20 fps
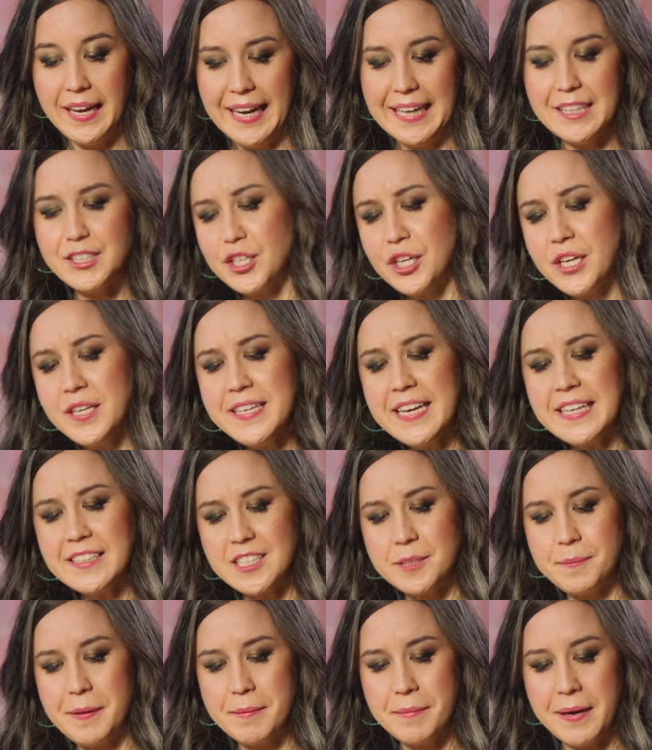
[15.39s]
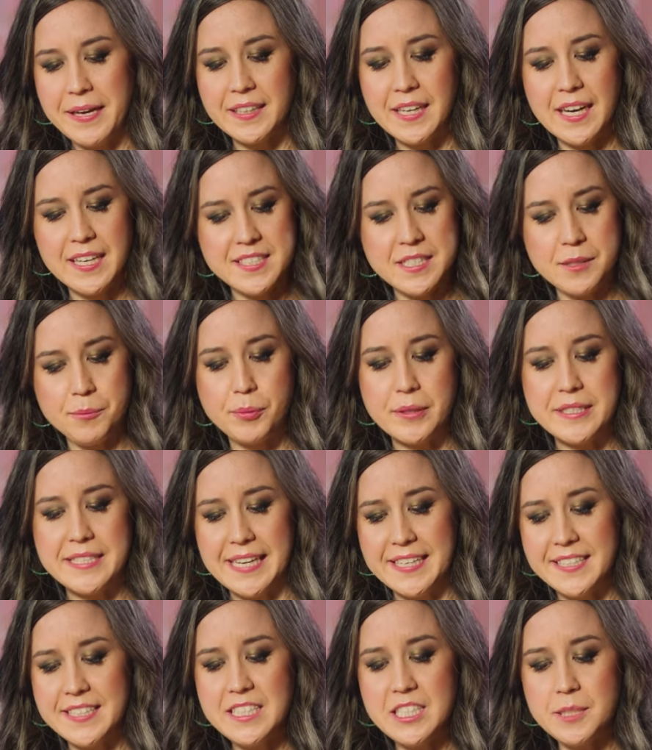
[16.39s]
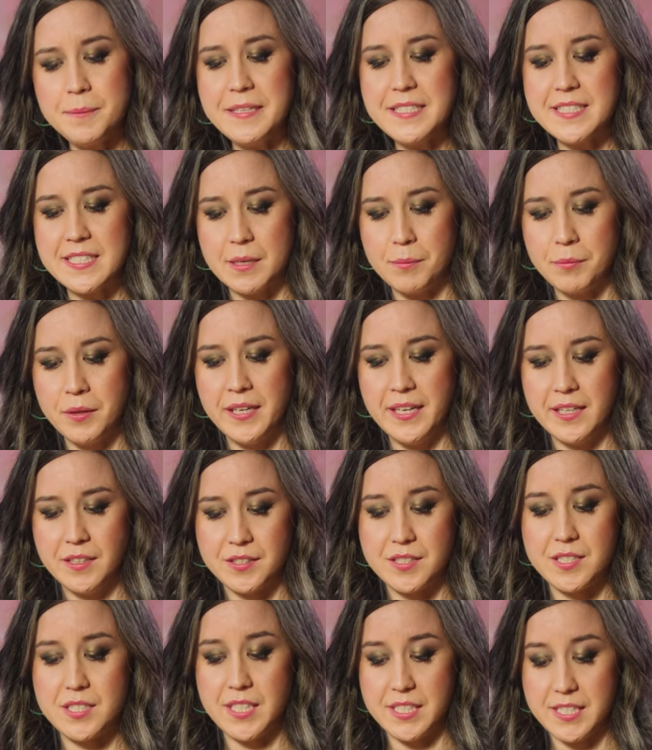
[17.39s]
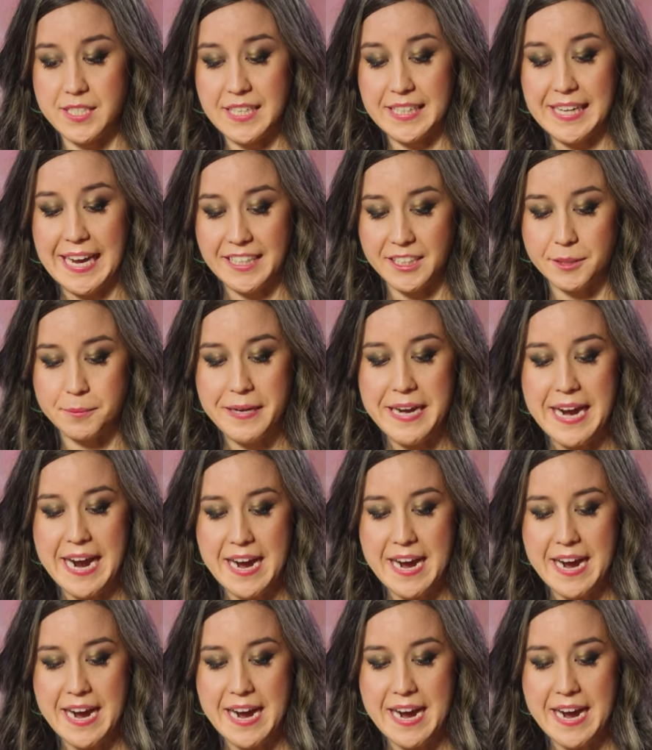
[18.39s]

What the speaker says: It turned out to be my cousin pretending to be someone else just to catch me